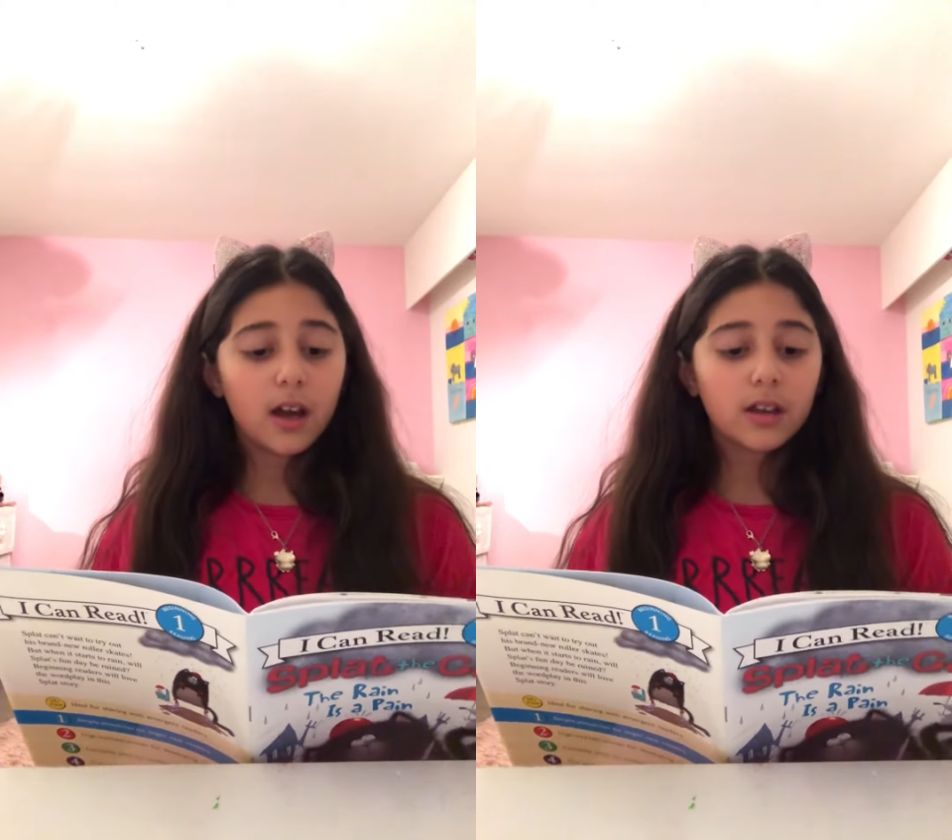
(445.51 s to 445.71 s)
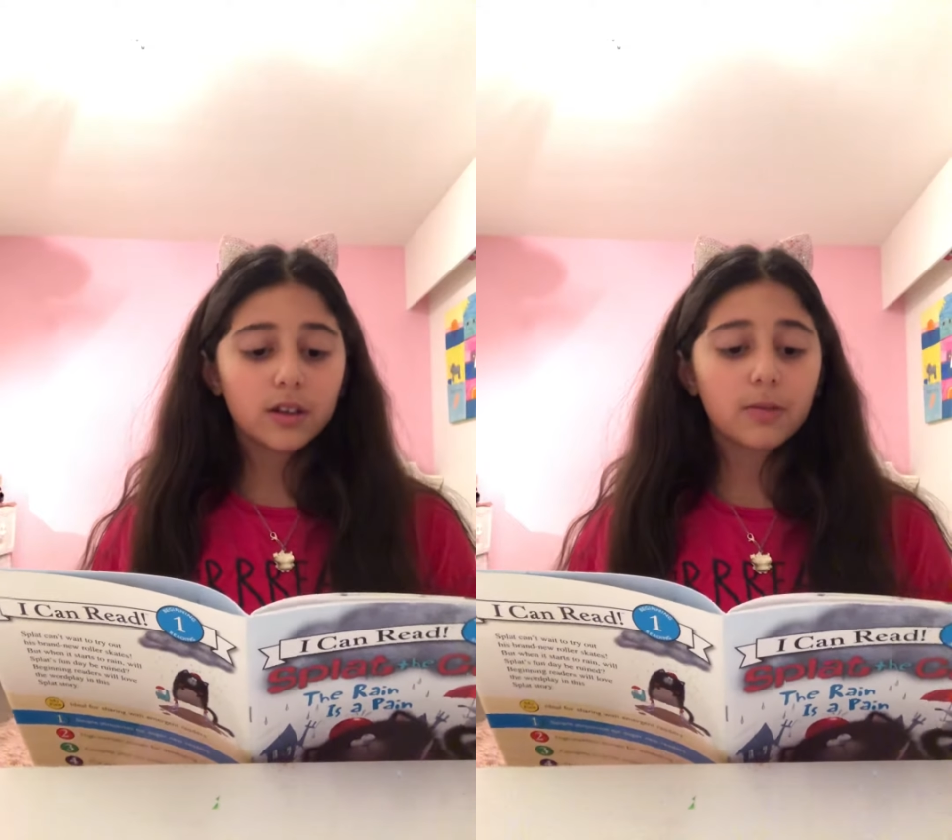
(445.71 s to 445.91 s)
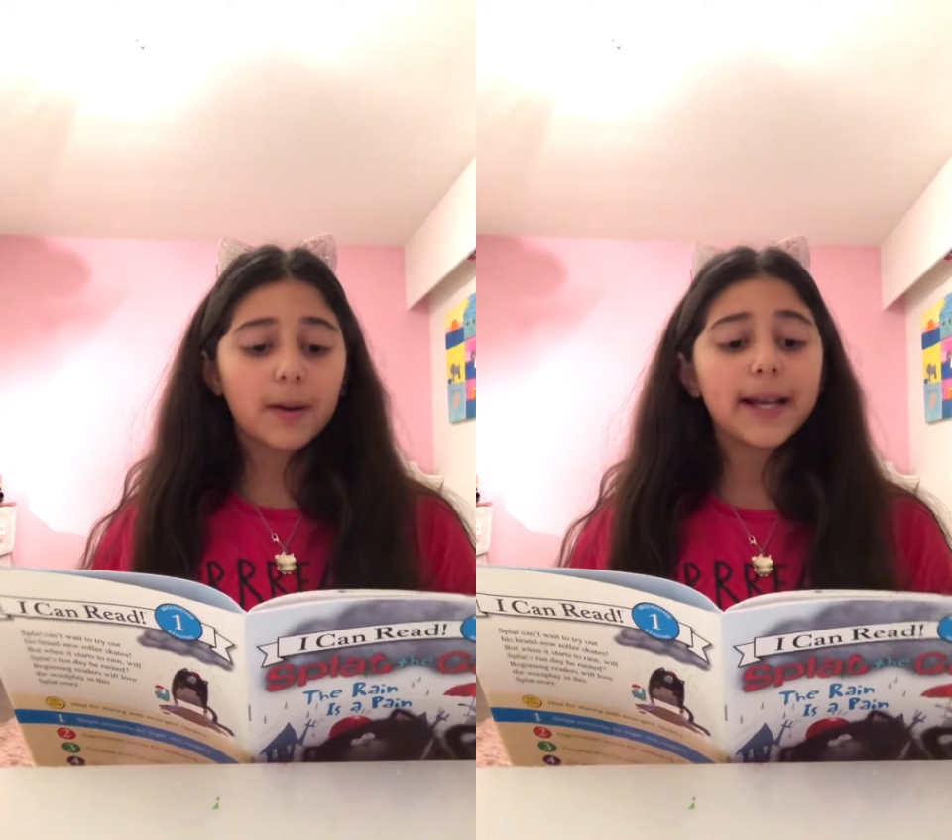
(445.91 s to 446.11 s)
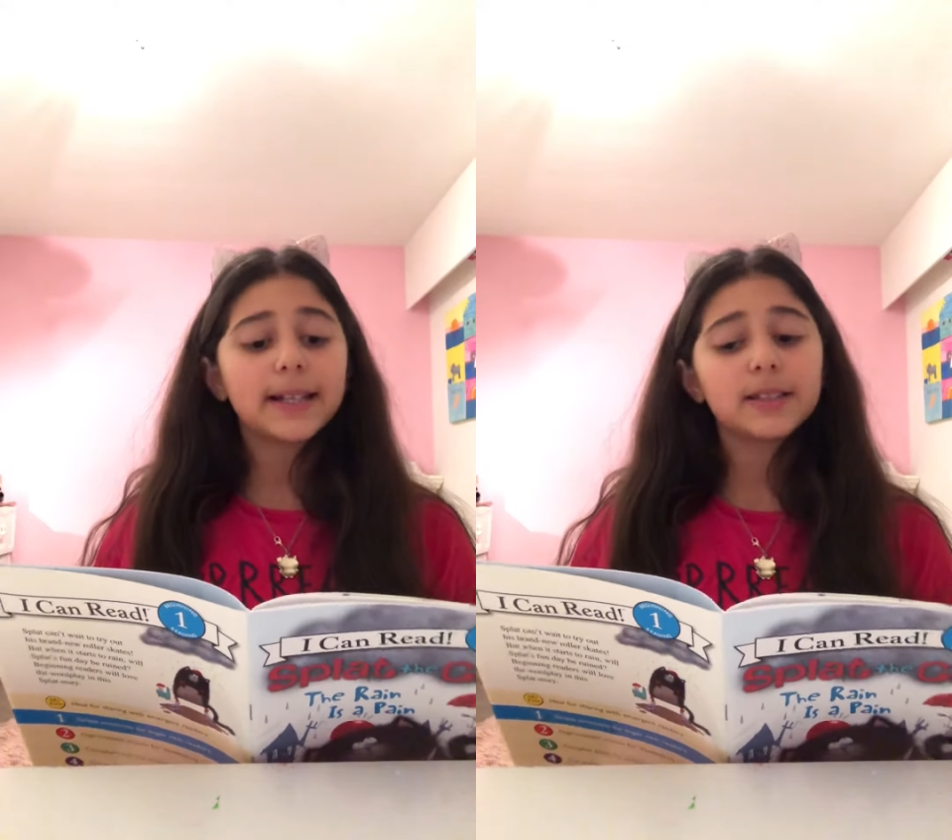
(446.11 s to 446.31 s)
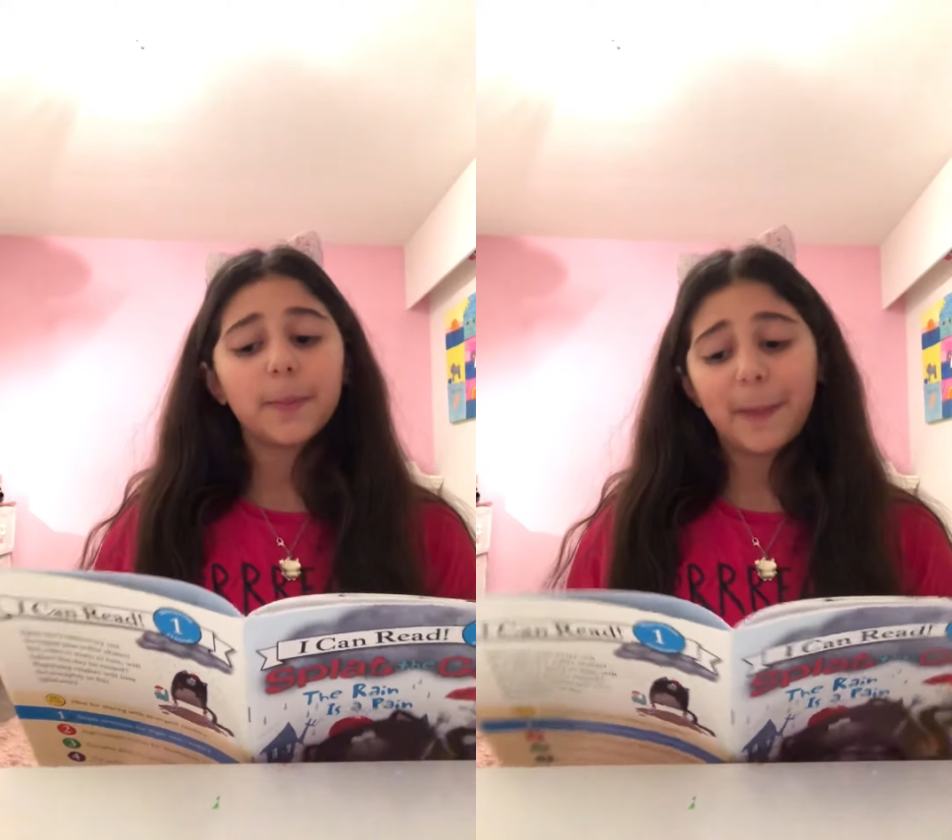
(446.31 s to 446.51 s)
The rain
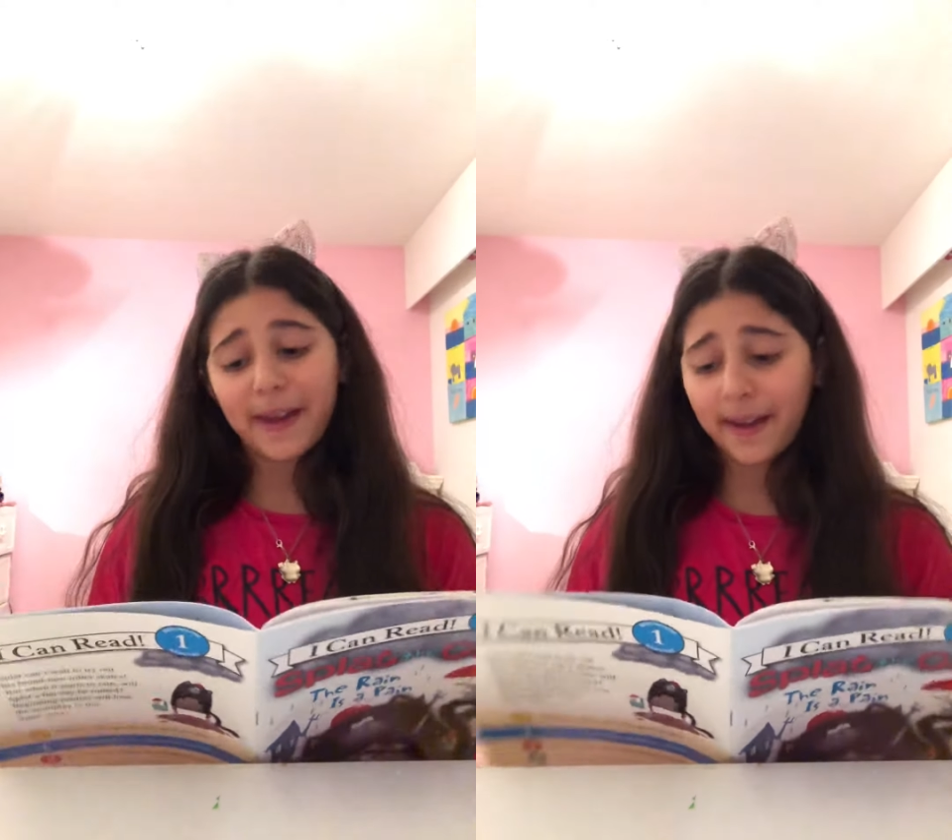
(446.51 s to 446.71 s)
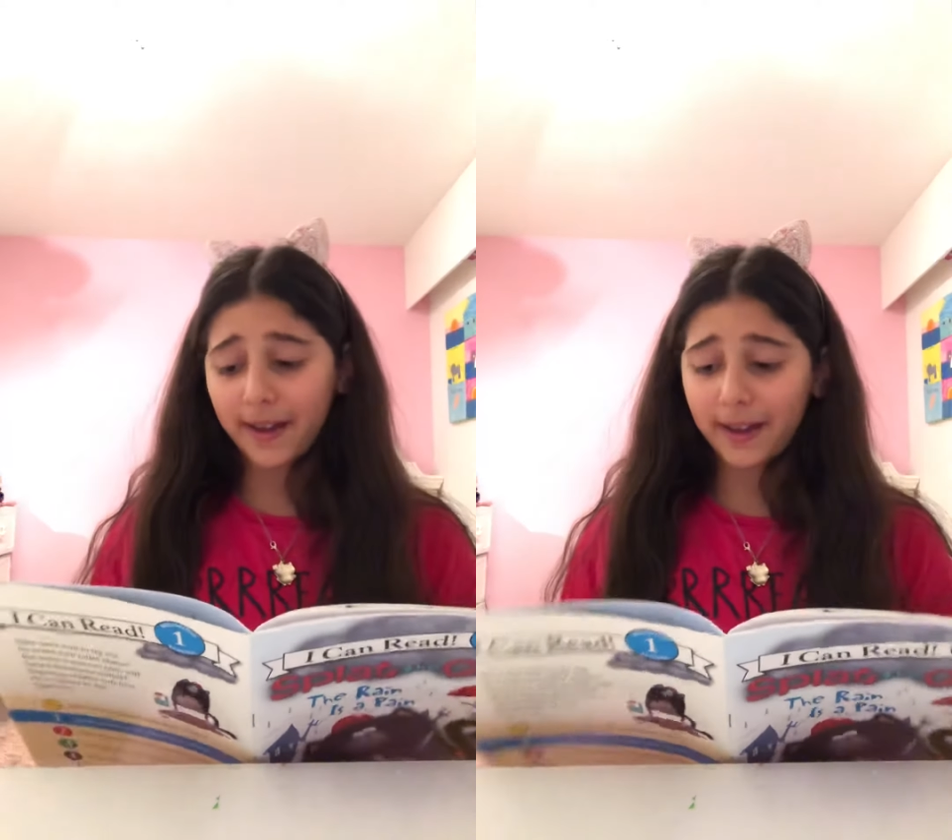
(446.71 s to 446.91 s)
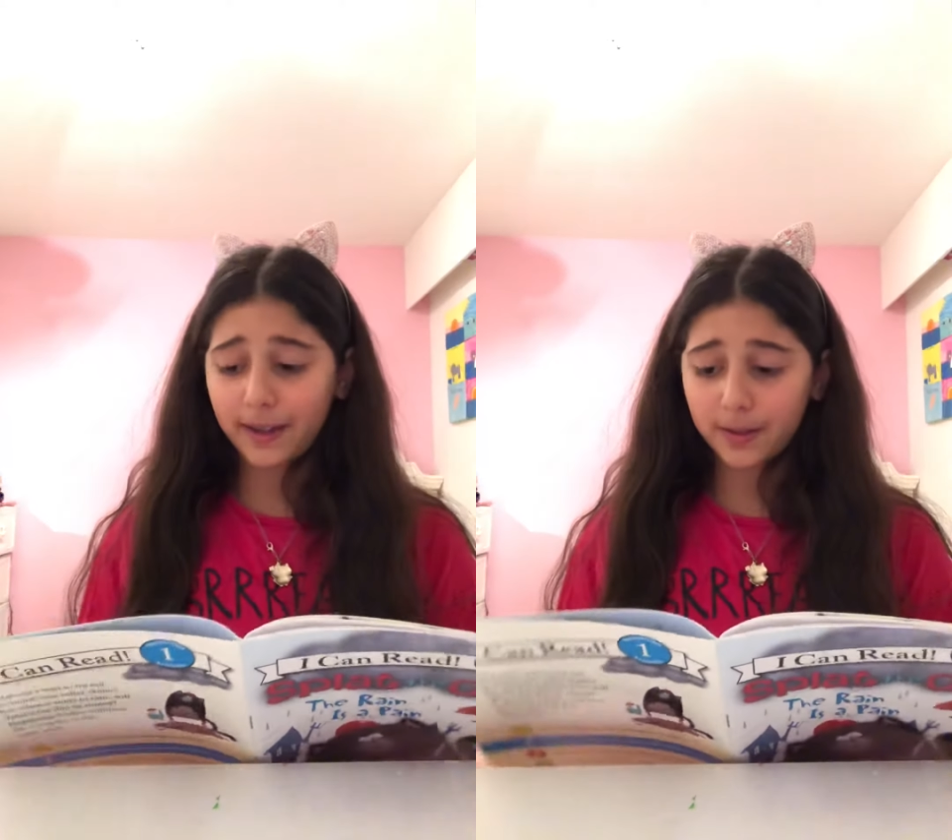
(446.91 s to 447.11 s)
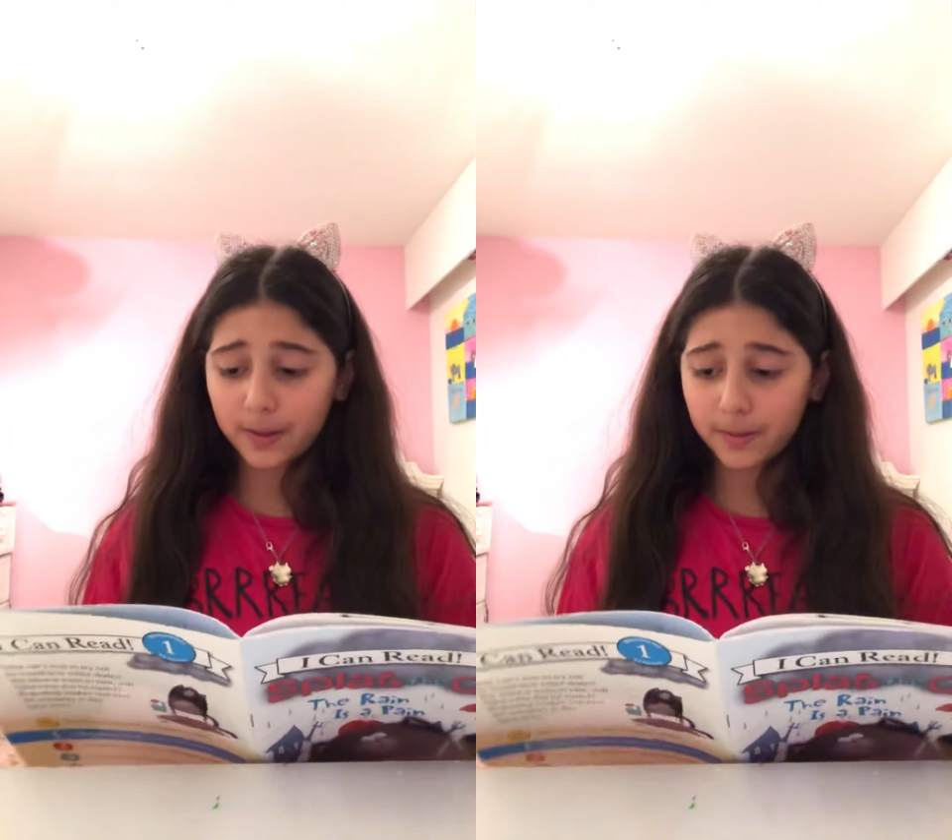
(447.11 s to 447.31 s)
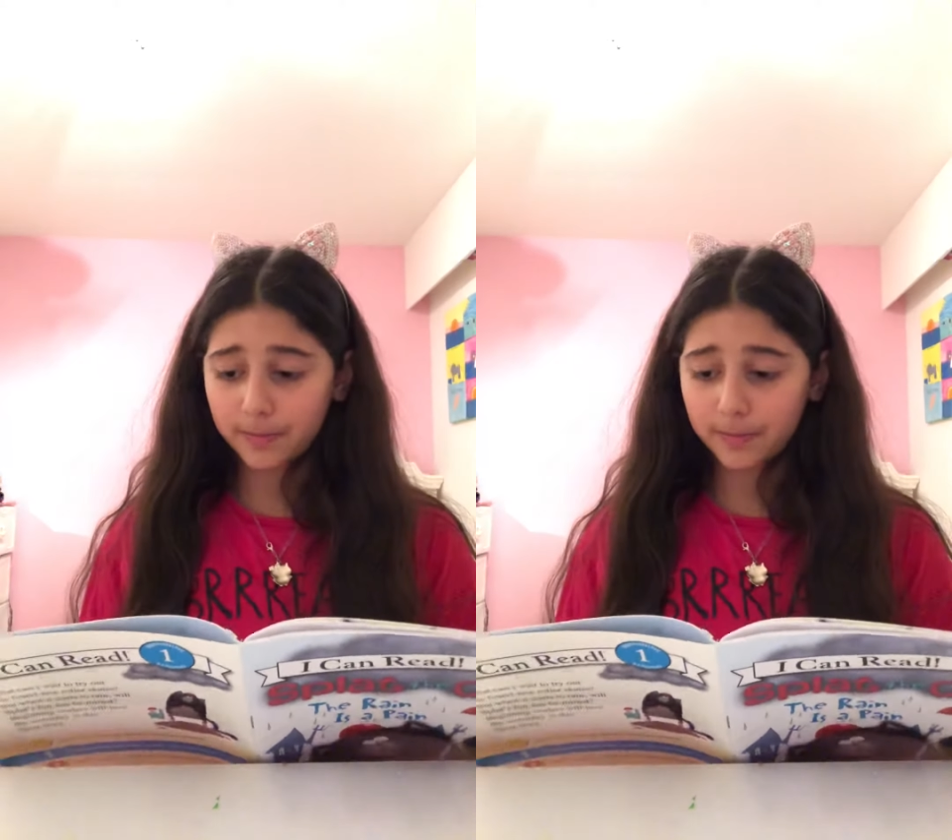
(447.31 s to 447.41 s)
is a pain.